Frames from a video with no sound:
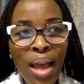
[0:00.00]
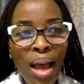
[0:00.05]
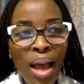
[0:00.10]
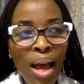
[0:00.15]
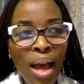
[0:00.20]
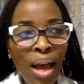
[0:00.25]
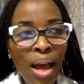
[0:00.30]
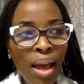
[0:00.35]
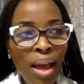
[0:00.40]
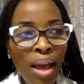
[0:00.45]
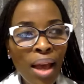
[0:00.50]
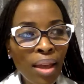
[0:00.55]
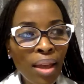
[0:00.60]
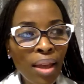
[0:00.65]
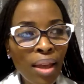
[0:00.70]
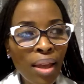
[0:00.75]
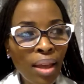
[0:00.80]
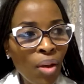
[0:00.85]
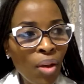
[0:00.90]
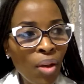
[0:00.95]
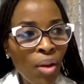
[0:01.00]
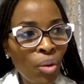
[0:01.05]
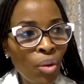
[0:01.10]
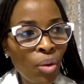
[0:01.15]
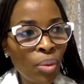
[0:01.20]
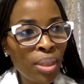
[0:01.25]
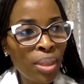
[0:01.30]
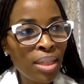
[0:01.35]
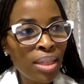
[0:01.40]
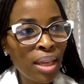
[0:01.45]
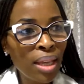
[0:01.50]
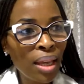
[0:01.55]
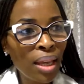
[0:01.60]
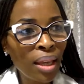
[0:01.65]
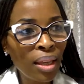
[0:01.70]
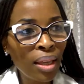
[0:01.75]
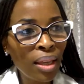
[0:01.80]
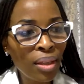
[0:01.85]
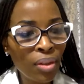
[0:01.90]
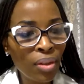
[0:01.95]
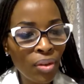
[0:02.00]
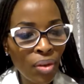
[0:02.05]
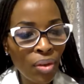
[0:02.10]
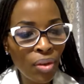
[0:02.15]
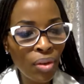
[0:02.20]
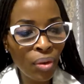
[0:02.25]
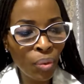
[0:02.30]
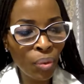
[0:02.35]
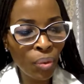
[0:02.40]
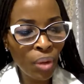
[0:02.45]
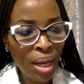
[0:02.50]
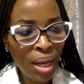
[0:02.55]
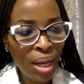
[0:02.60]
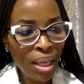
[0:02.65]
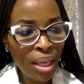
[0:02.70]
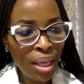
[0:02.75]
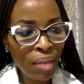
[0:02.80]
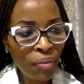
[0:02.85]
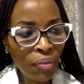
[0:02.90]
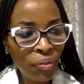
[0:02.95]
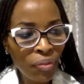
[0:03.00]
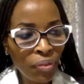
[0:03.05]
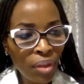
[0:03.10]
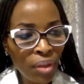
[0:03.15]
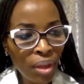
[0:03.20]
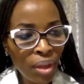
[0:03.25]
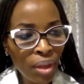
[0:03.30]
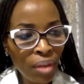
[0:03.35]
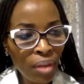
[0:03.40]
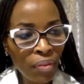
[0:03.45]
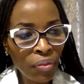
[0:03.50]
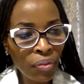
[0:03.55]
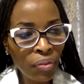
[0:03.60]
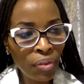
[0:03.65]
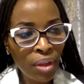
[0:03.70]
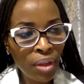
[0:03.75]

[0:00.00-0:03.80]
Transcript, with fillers: i i always say you know if if